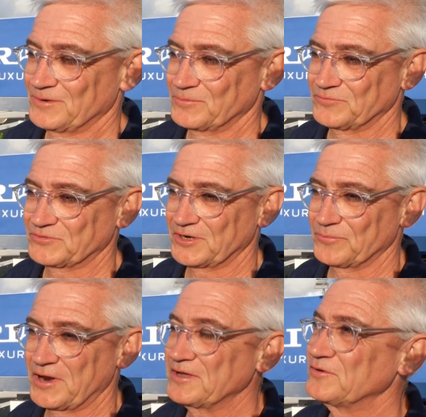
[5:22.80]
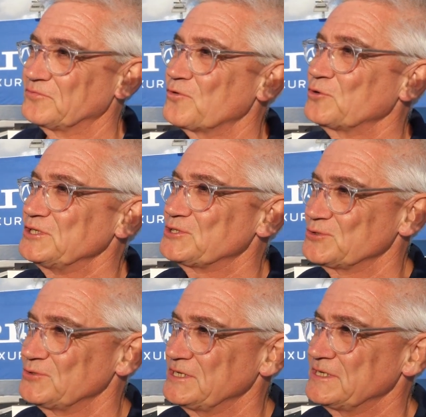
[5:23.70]
We've celebrated
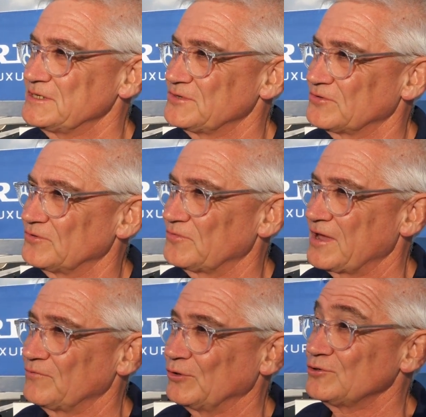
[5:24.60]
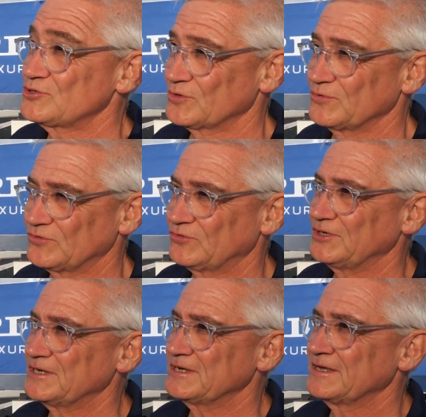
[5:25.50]
42 years of evolution this
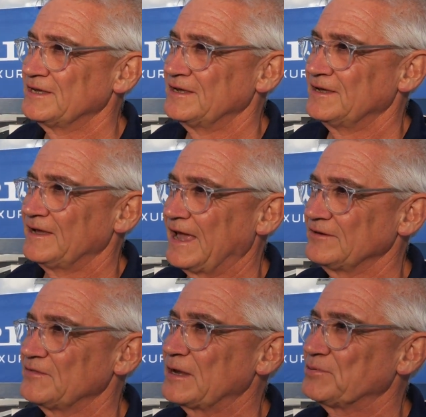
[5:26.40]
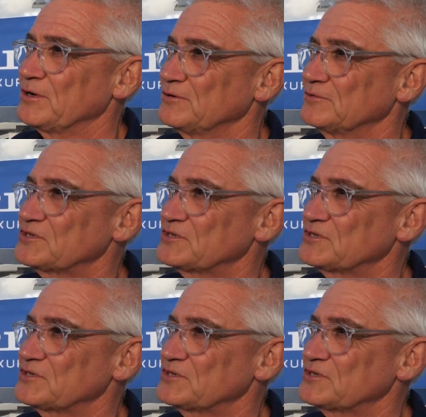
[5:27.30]
year, and in that period of